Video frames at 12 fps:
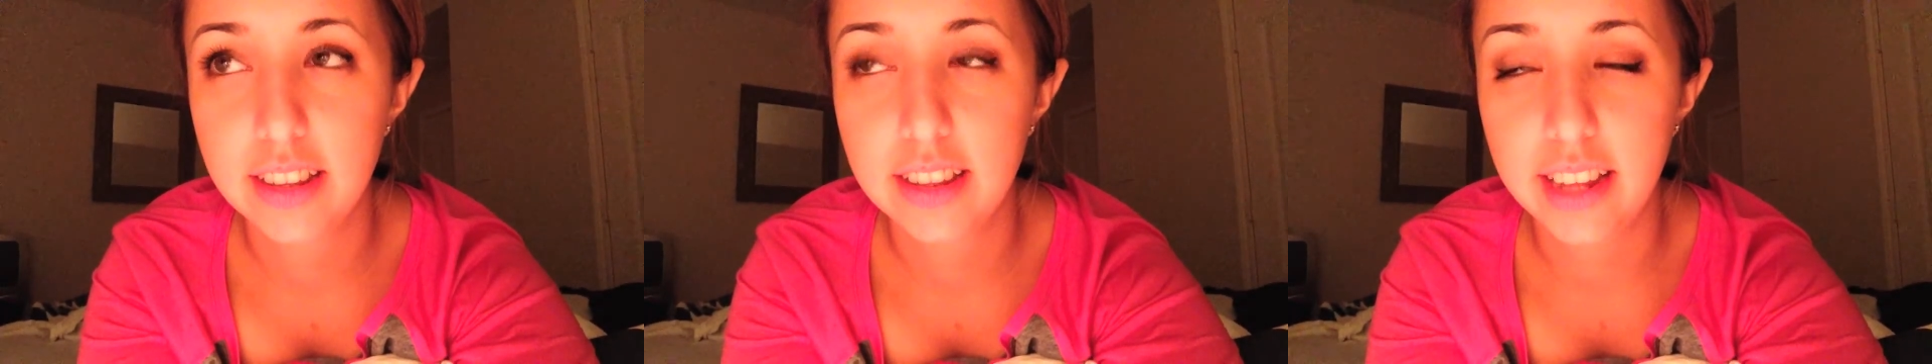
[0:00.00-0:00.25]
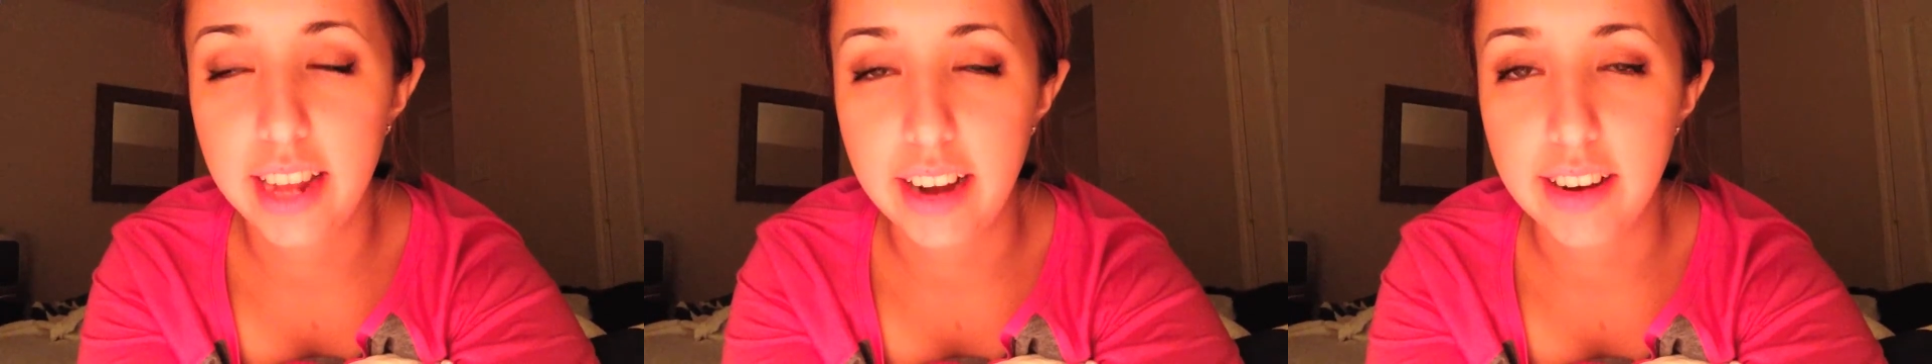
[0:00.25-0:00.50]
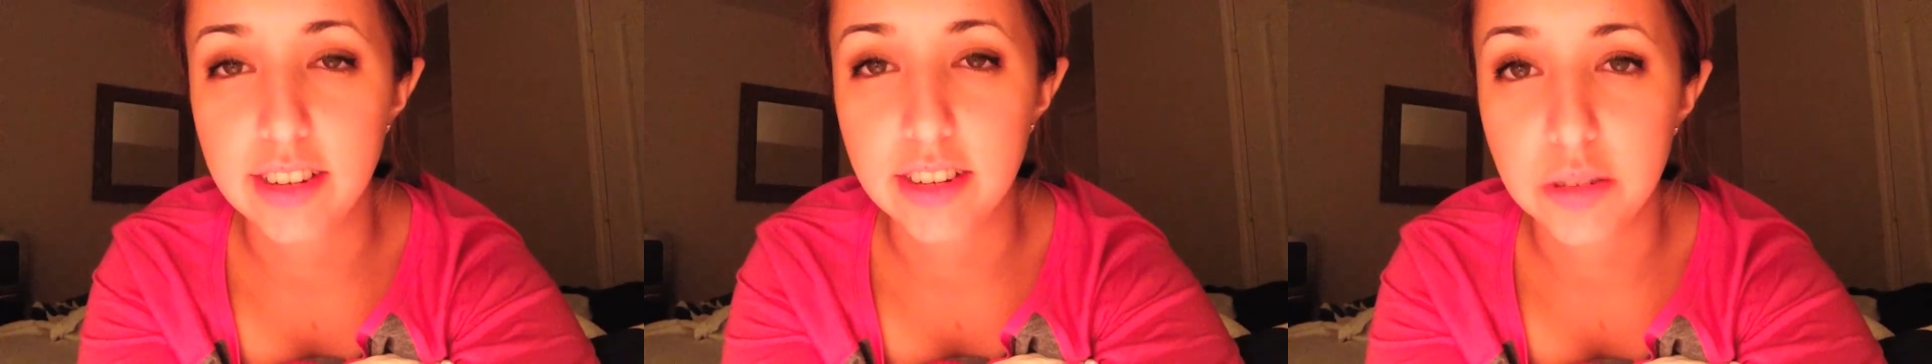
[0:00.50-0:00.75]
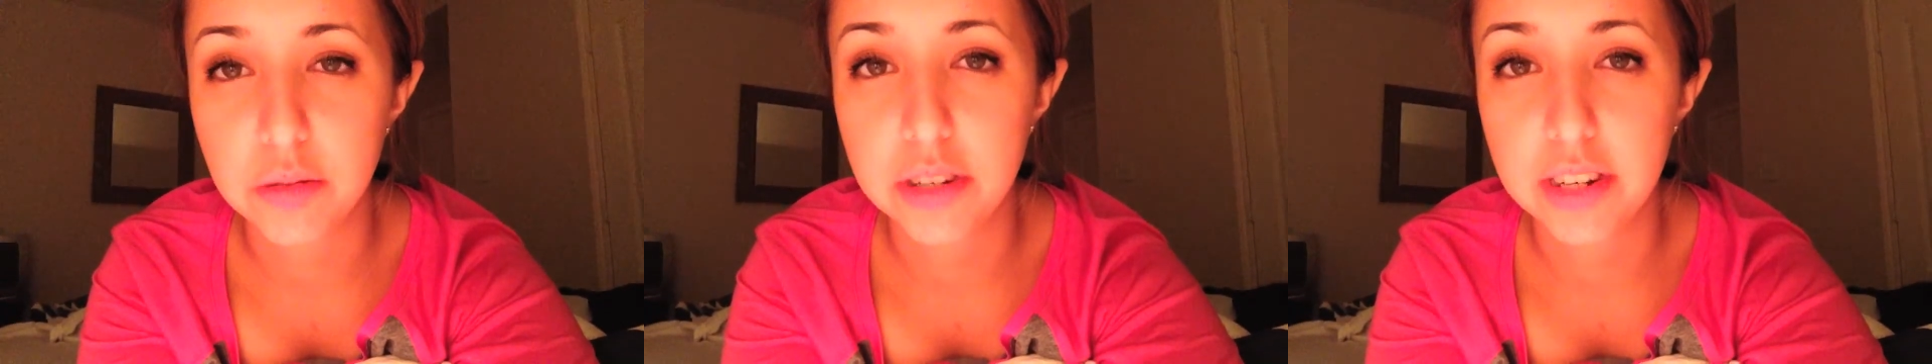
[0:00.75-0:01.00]
the
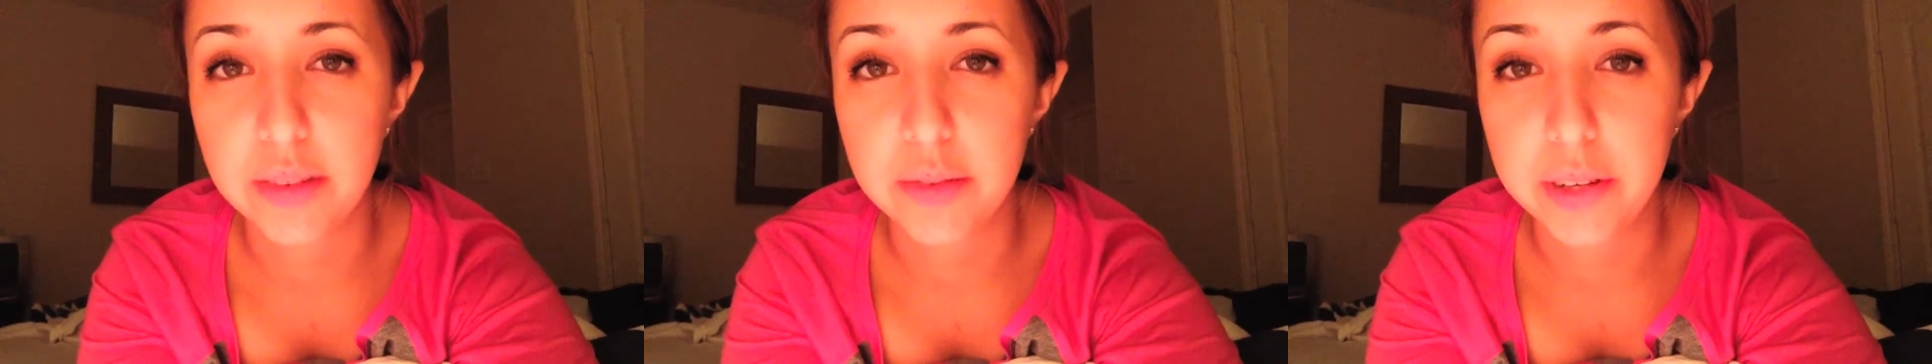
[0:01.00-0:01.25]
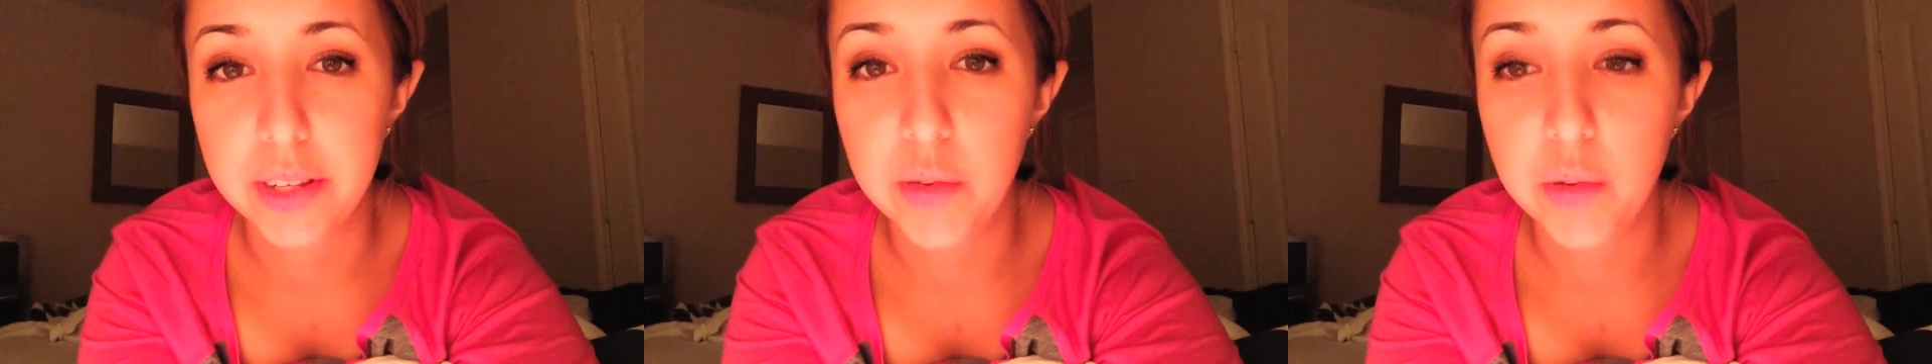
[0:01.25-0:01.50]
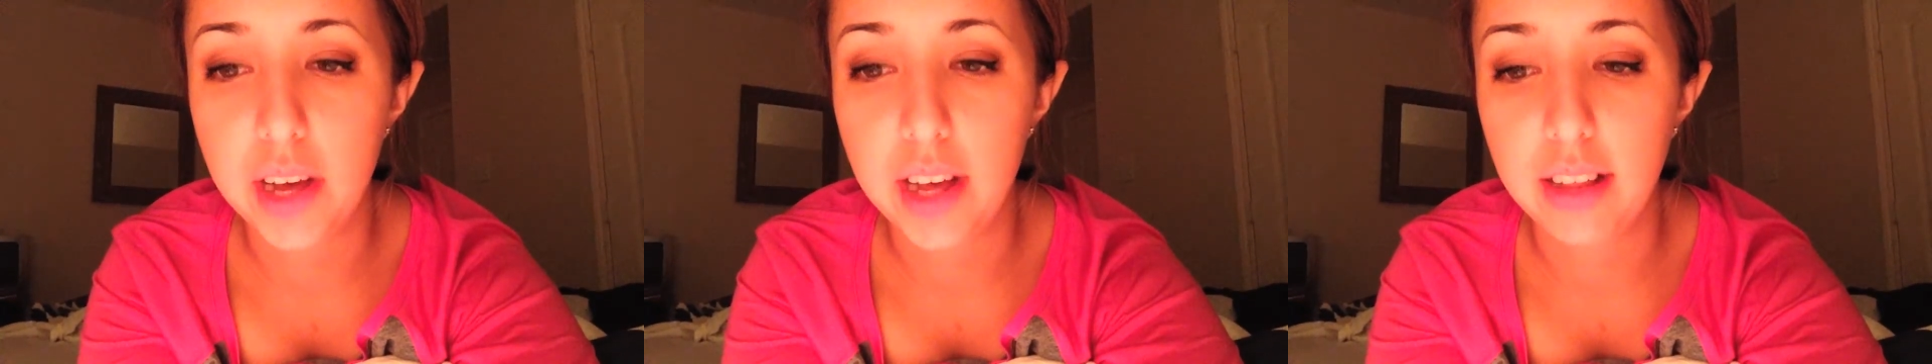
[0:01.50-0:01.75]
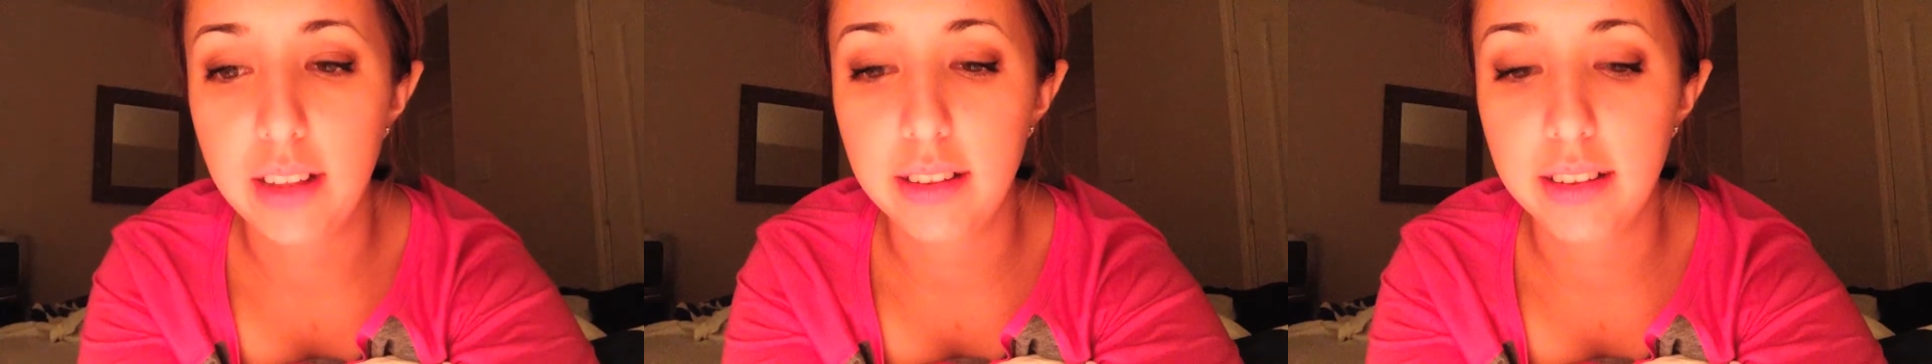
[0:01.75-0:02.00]
characters were done really
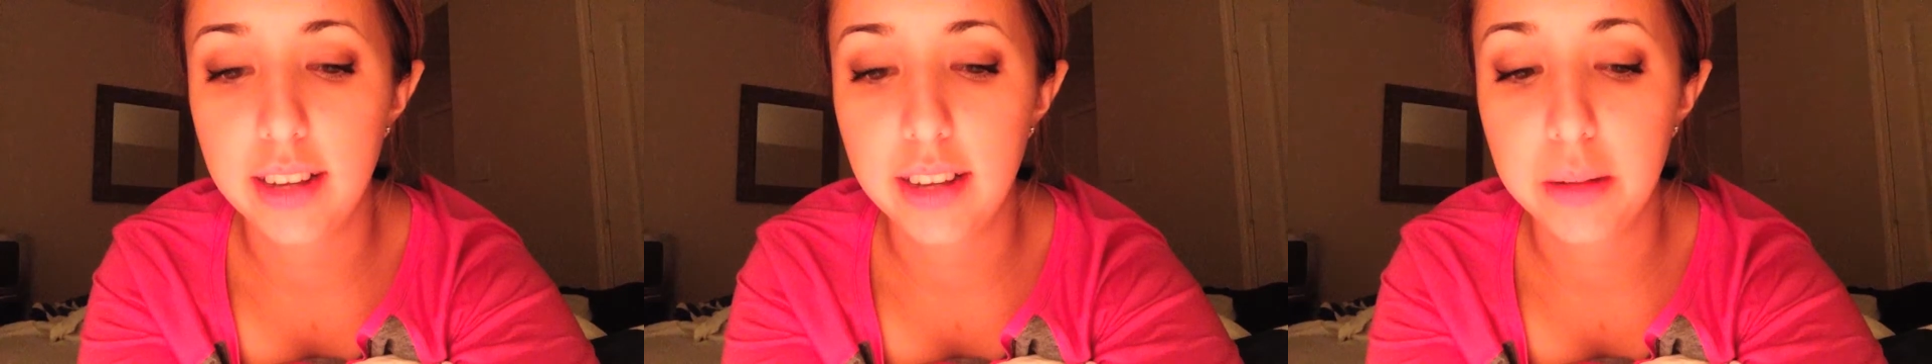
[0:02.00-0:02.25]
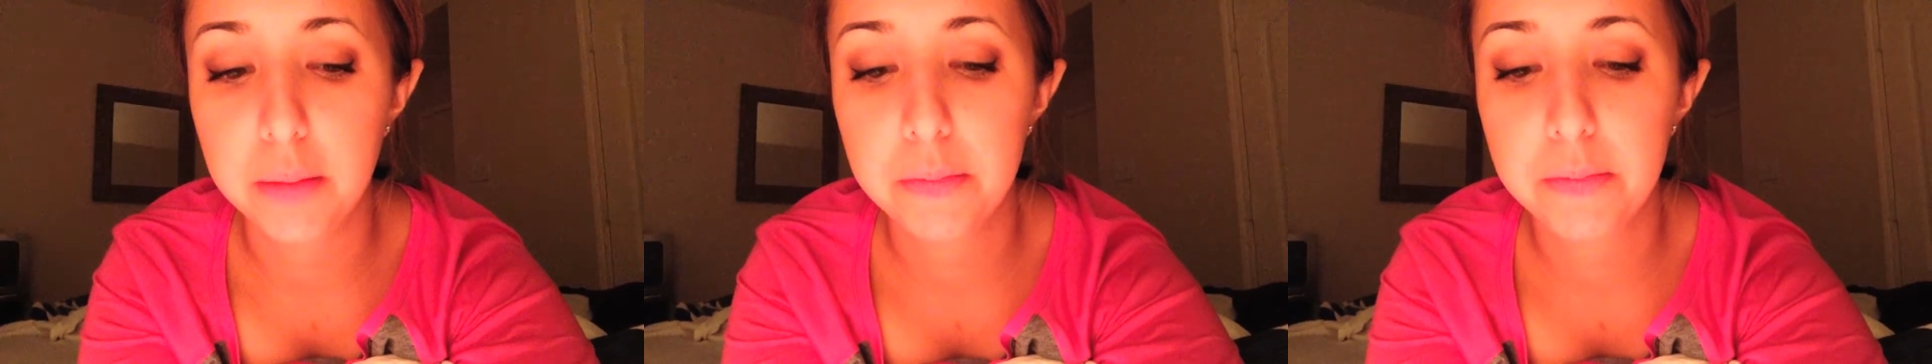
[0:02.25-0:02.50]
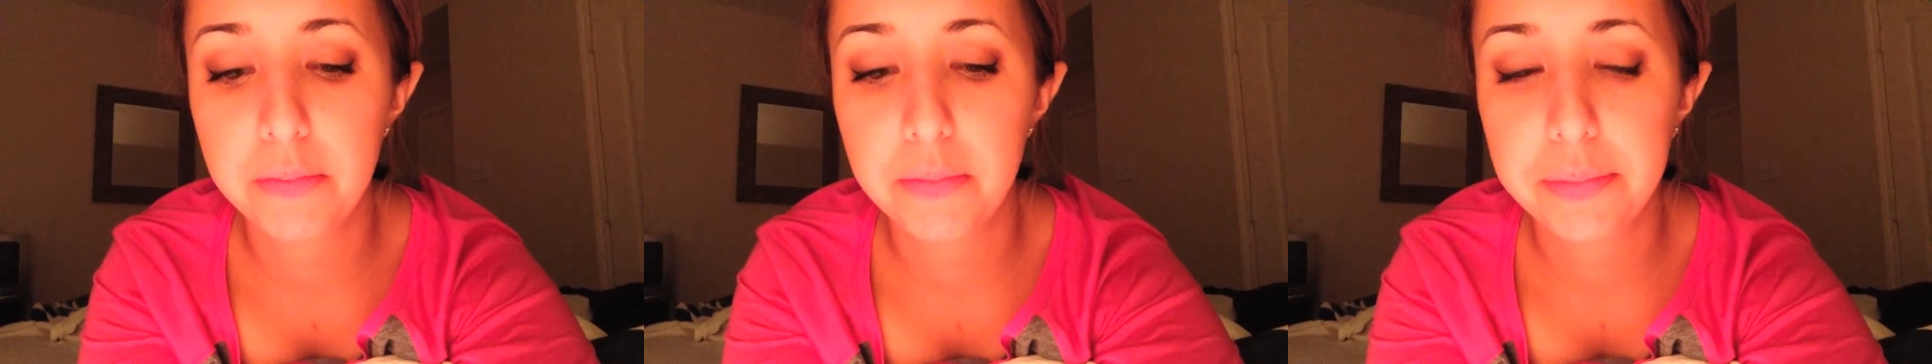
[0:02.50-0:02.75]
well. And